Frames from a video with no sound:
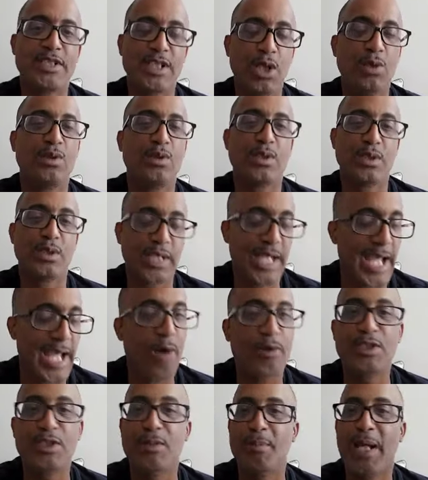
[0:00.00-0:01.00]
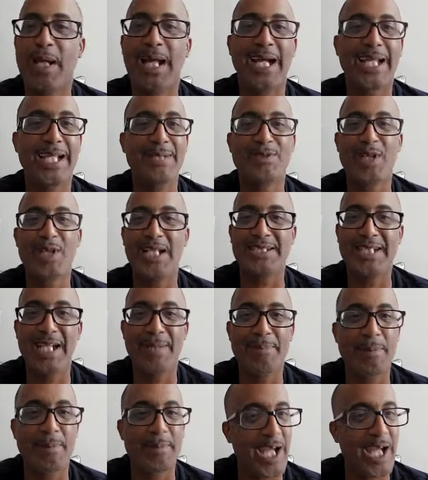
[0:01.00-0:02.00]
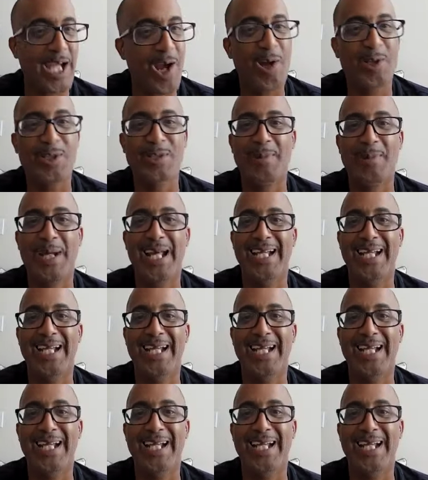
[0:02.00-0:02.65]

So character, man, I keep trying to tell people character,